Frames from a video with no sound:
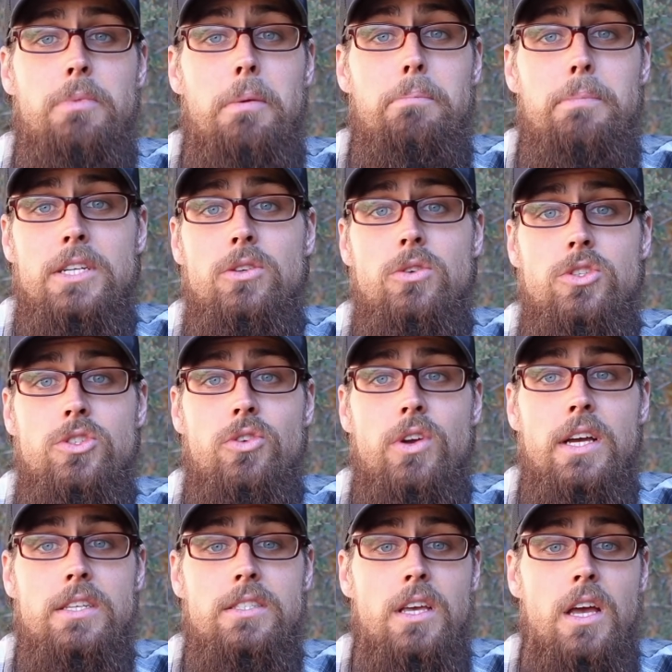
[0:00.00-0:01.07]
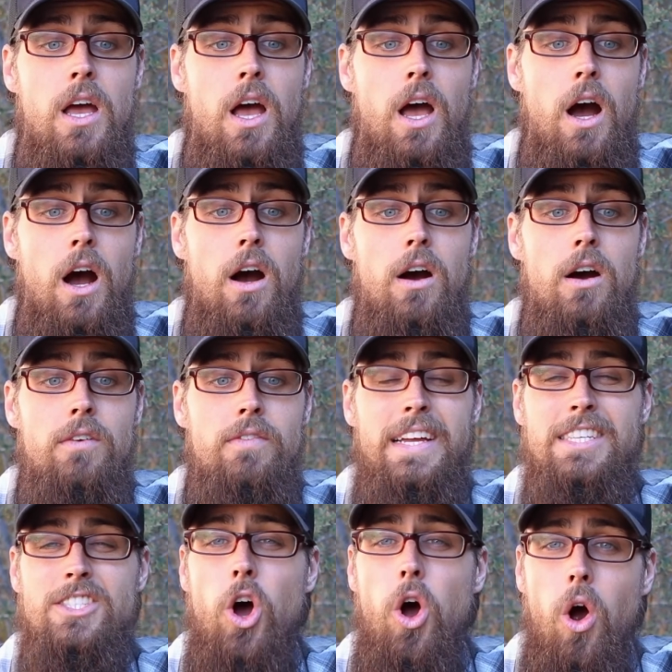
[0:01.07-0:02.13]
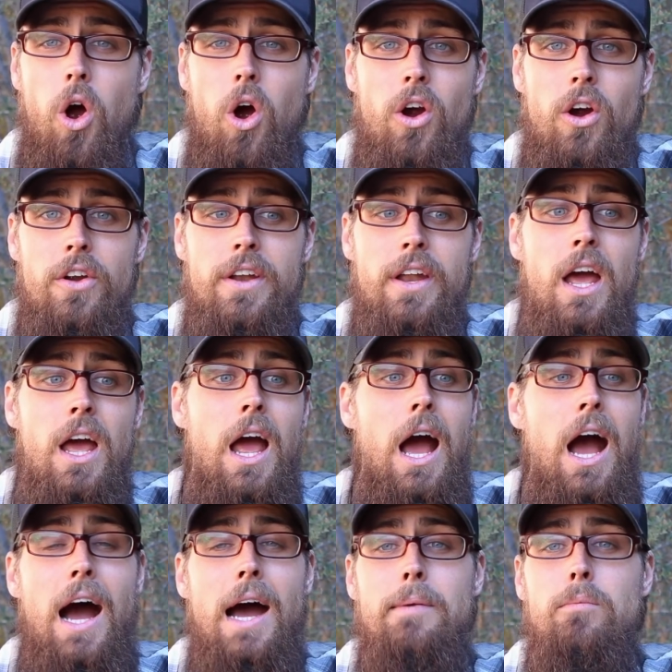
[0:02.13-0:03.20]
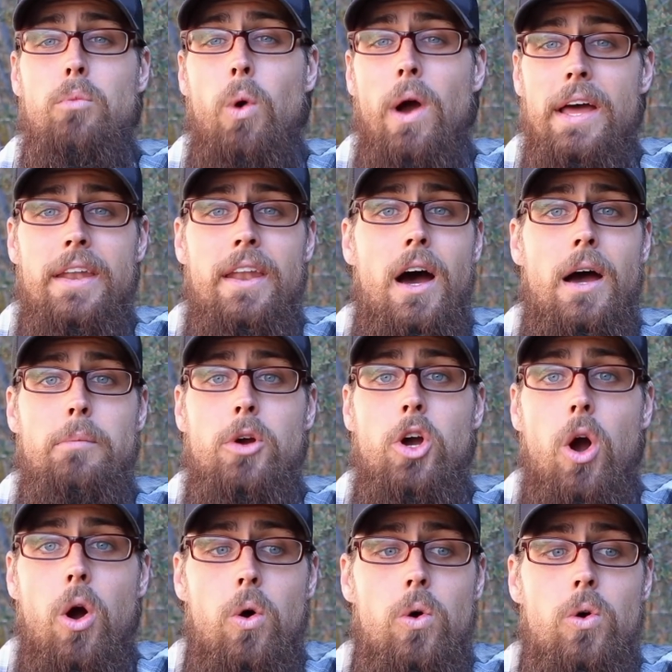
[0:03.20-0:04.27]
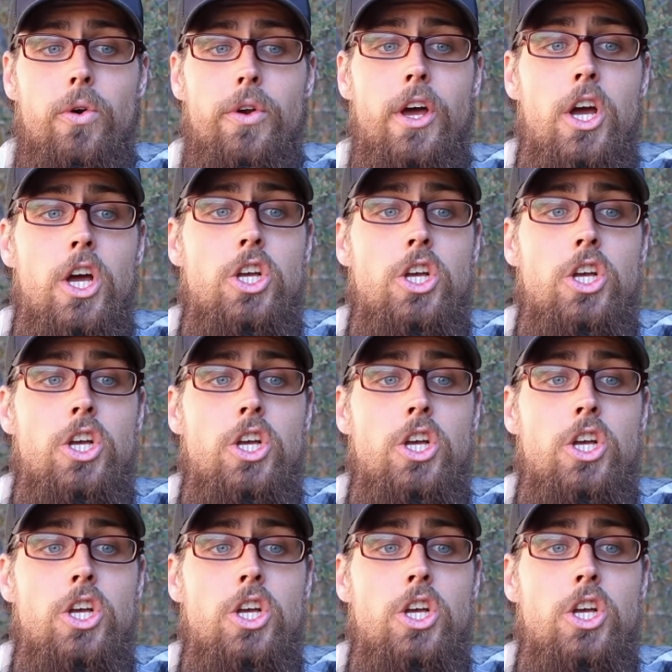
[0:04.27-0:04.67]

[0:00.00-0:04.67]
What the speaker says: but mental stress of it's hard, I'm wet, I'm cold.